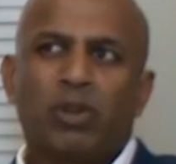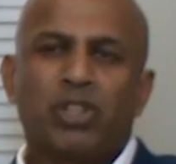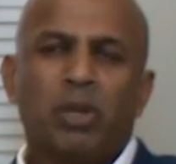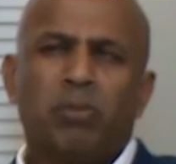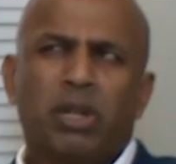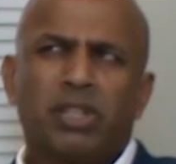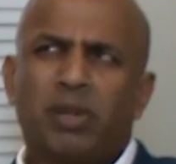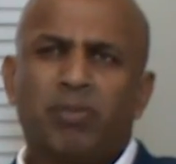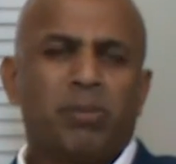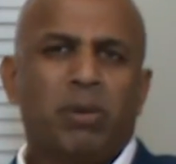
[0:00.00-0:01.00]
October,
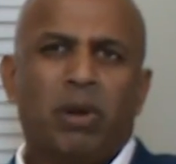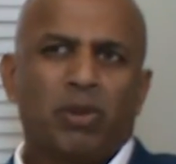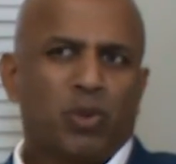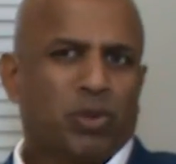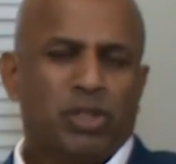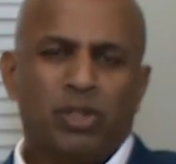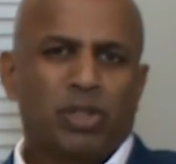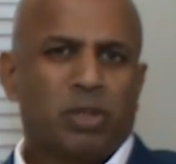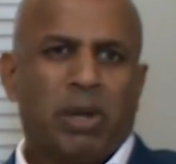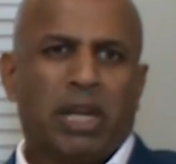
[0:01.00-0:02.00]
September, I was talking to
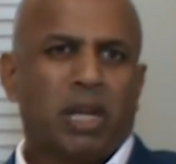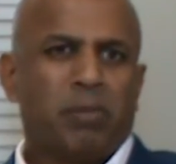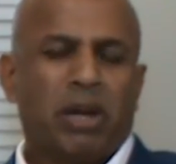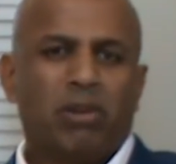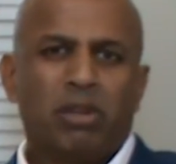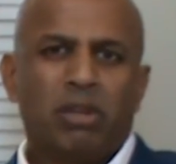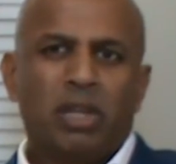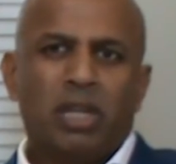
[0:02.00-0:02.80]
Dr. Banga about